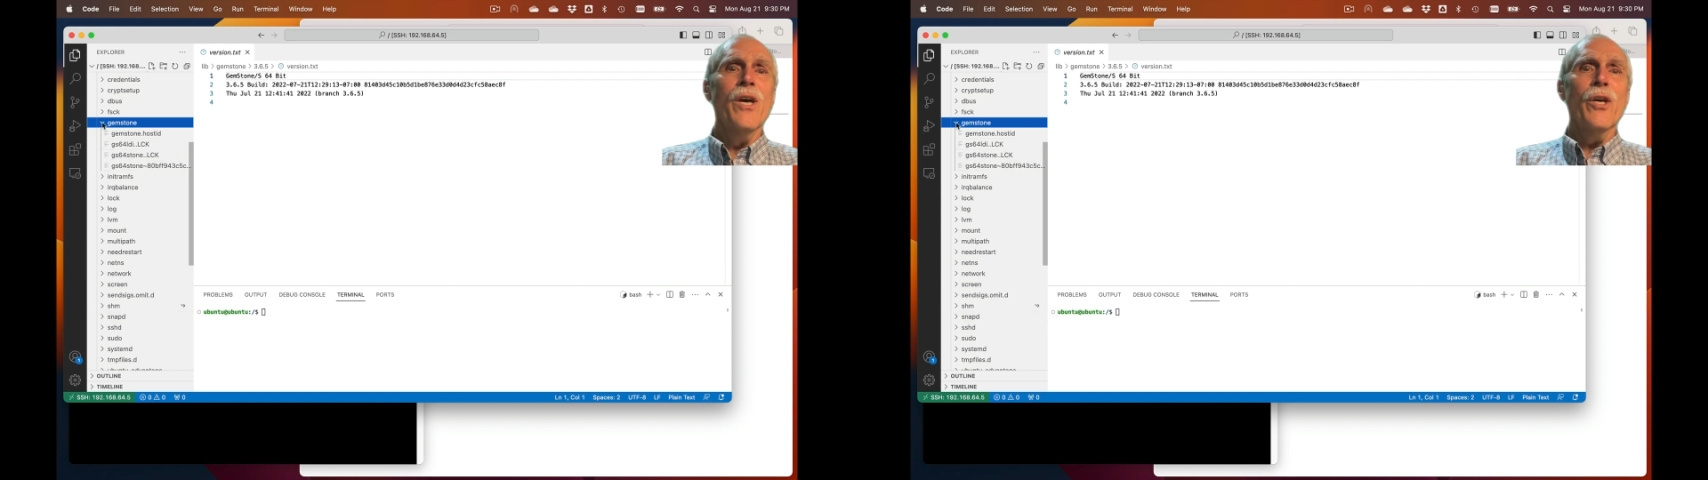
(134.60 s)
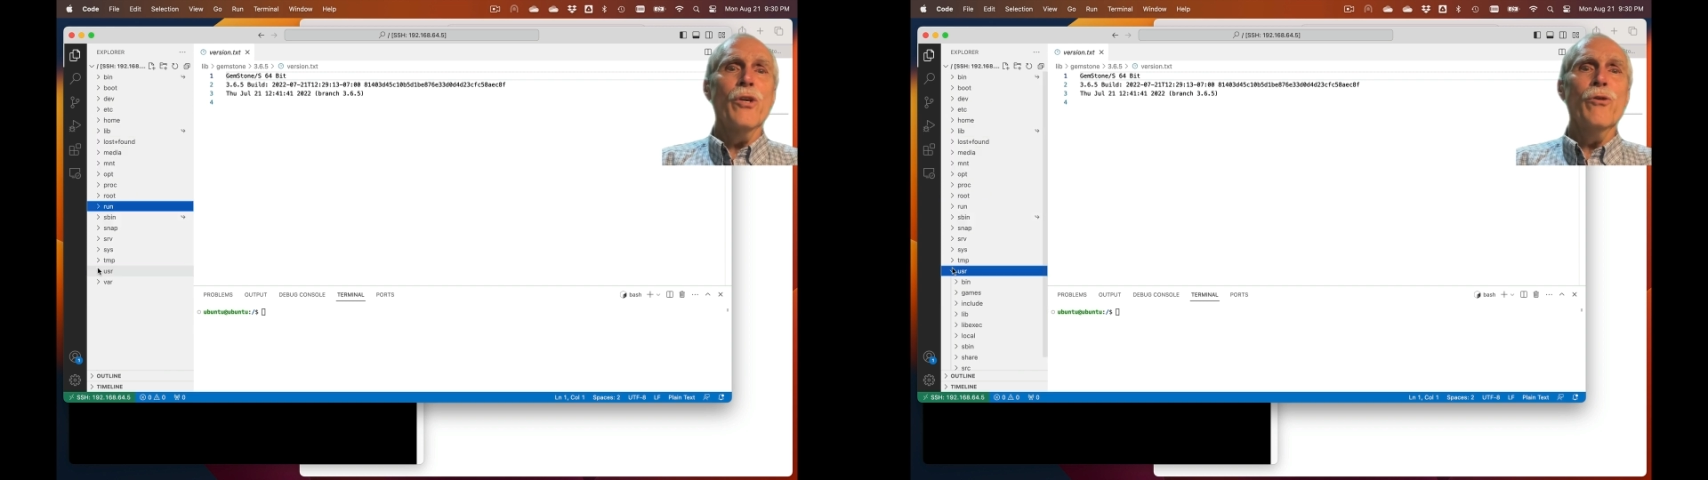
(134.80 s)

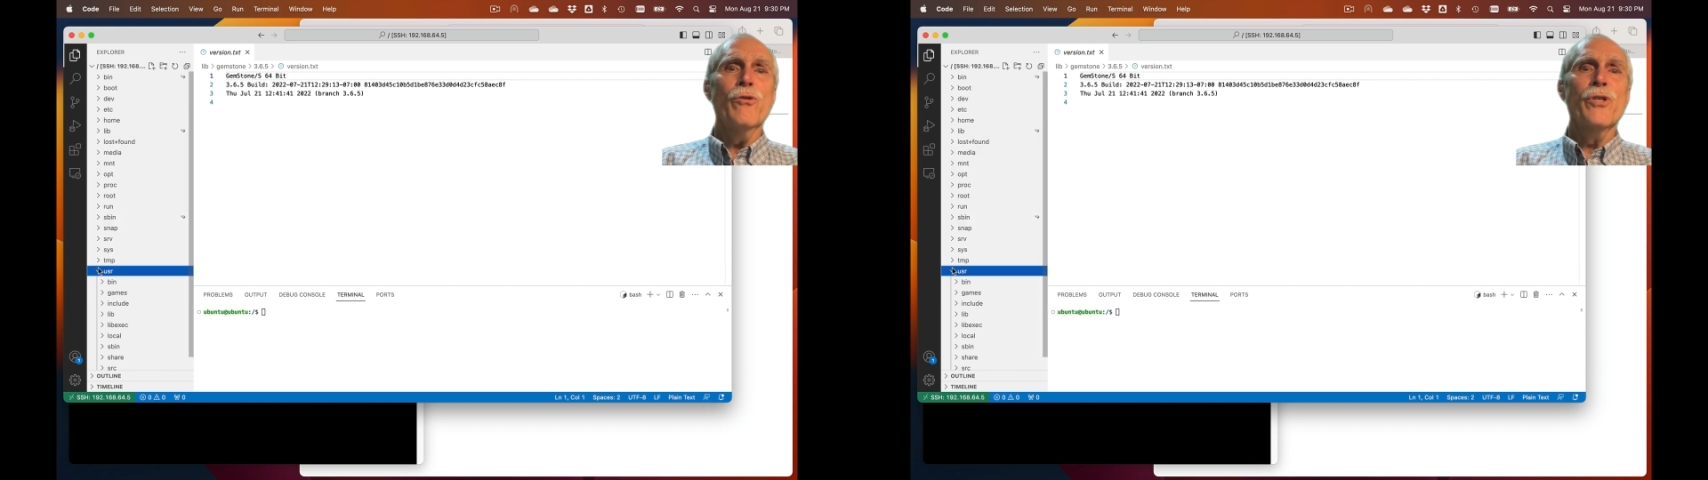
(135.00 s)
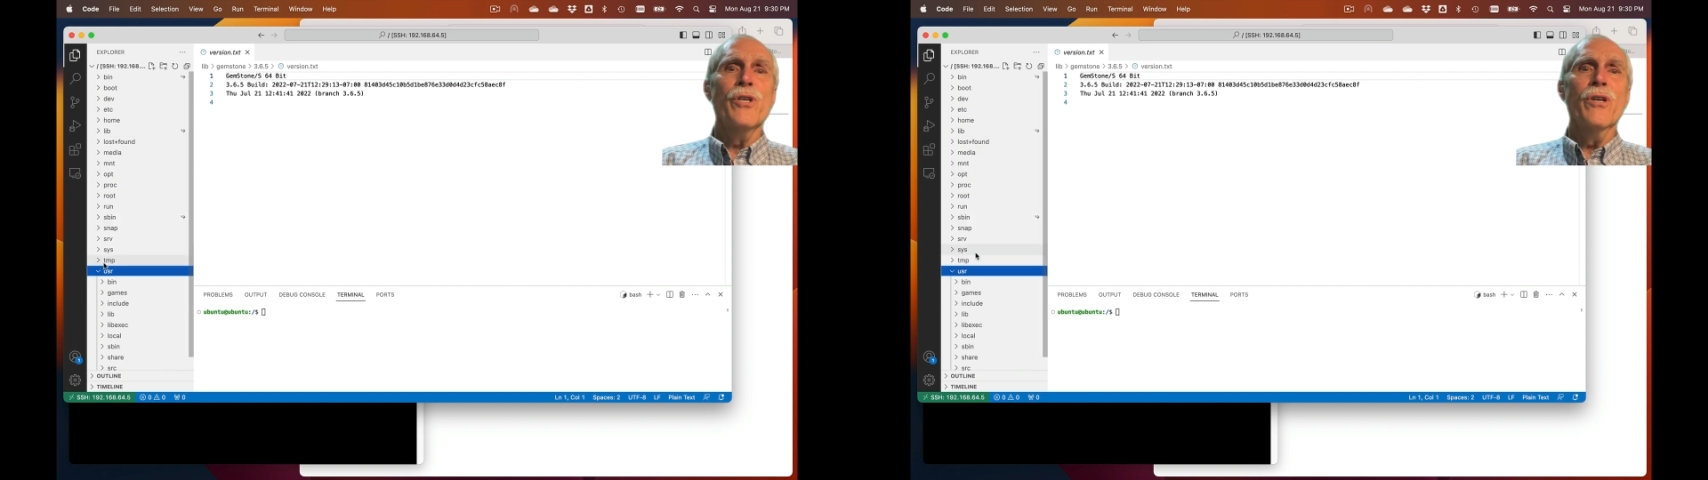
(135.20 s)

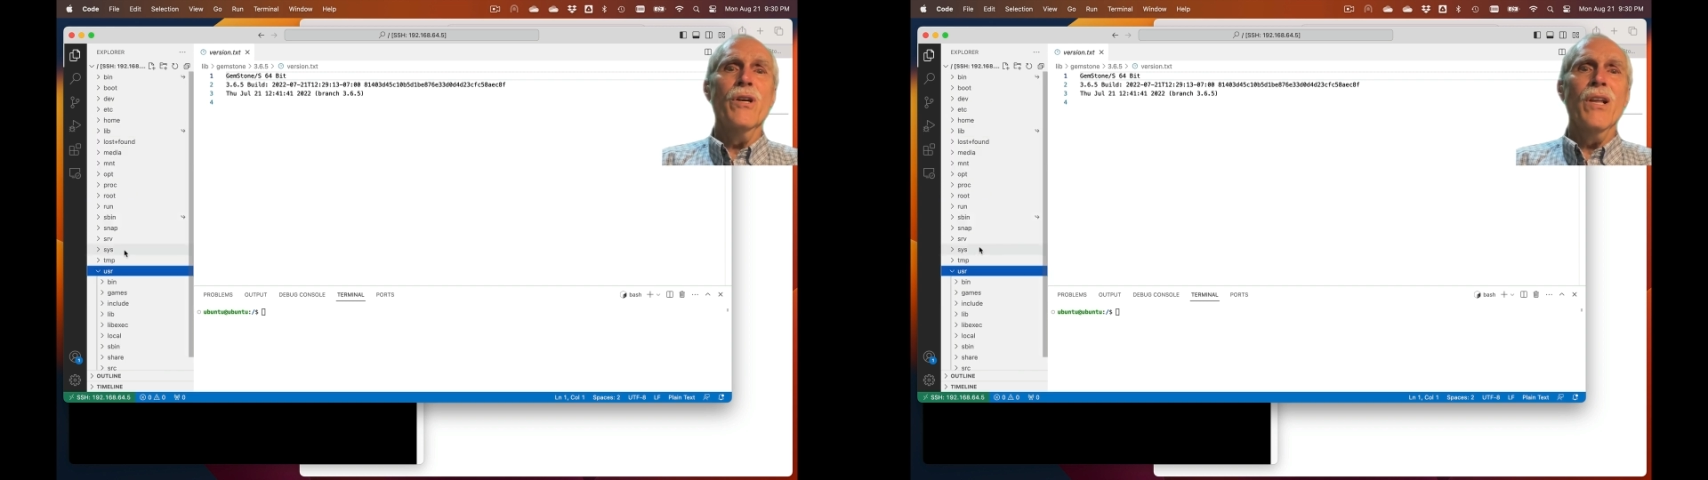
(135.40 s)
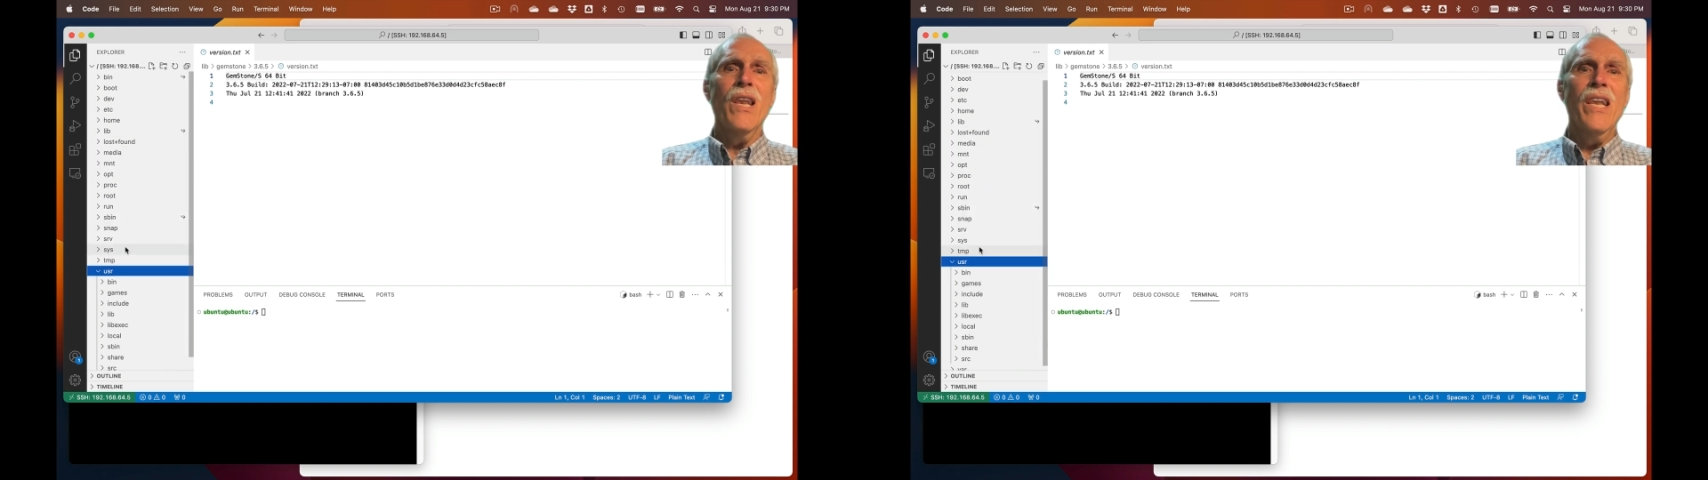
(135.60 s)

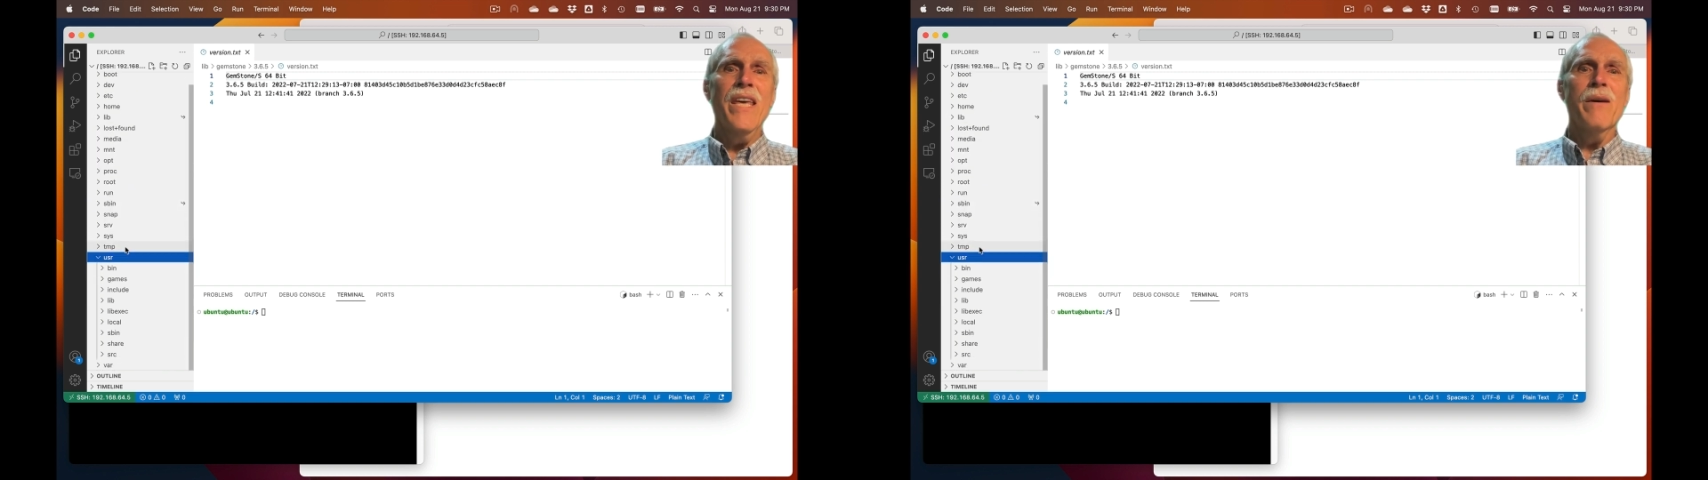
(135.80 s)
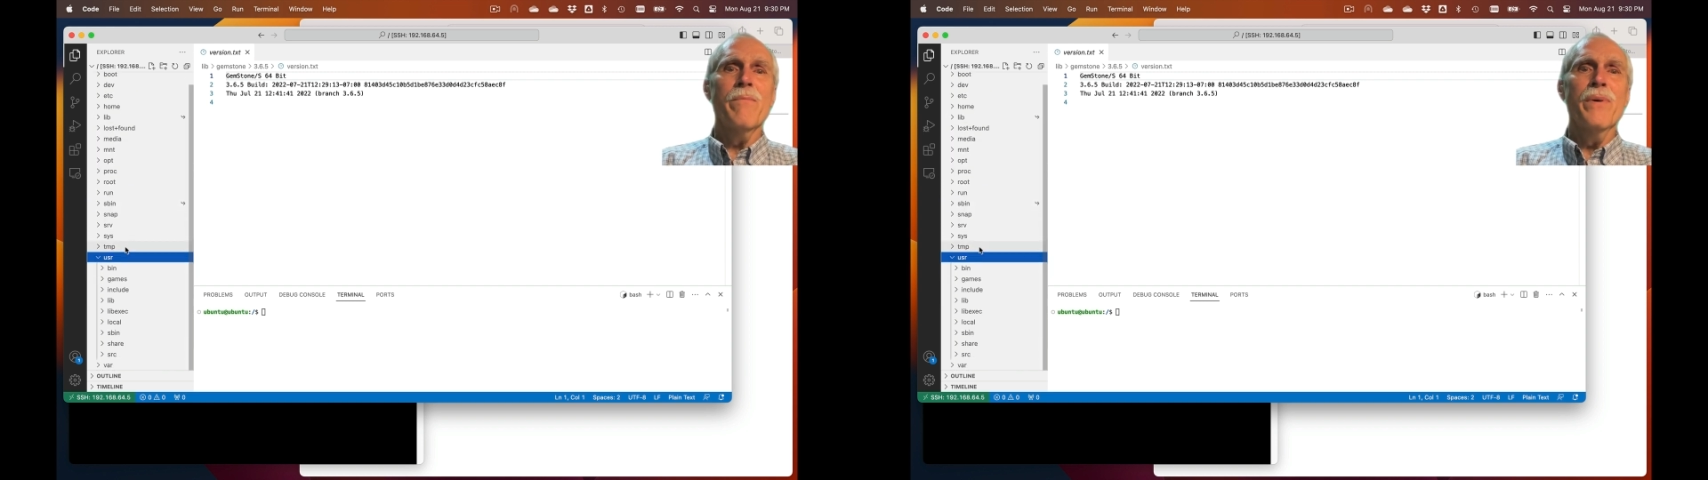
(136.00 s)
User
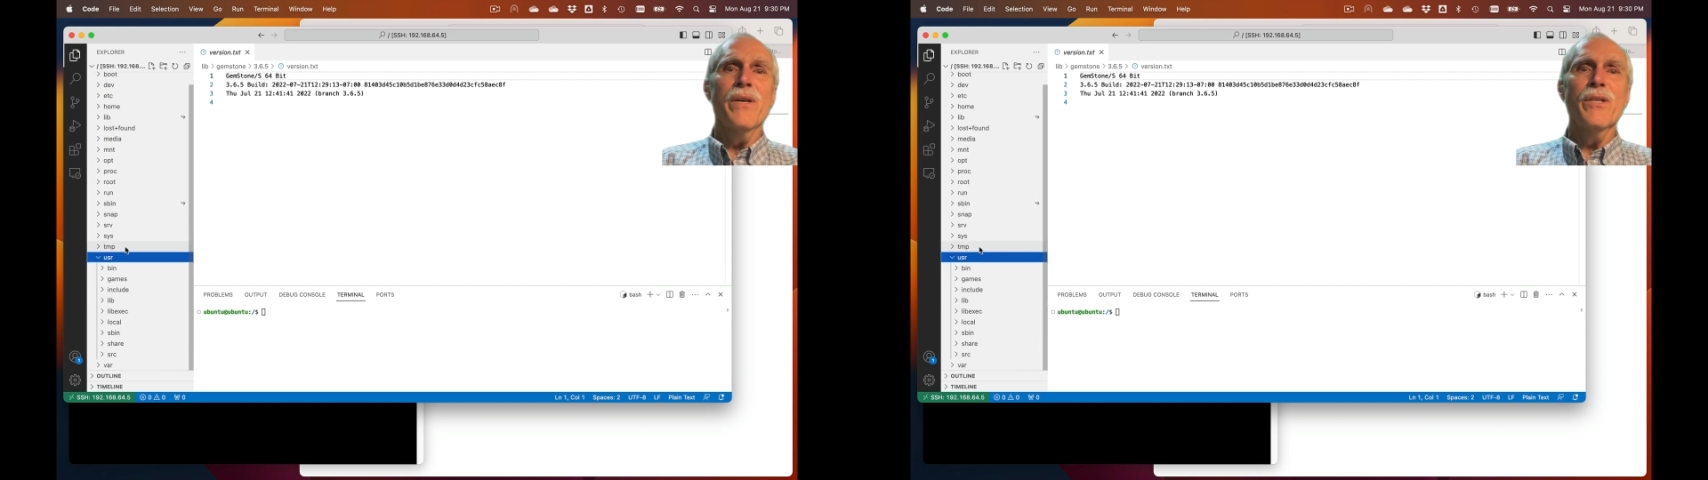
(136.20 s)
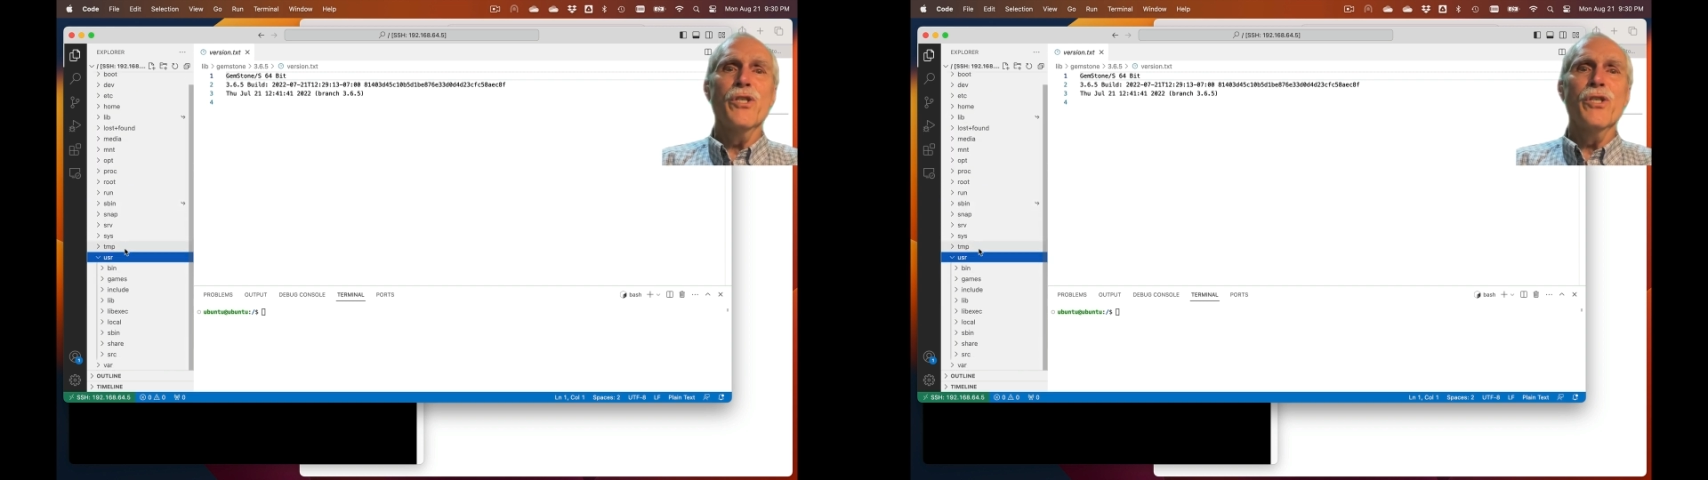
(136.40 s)
lib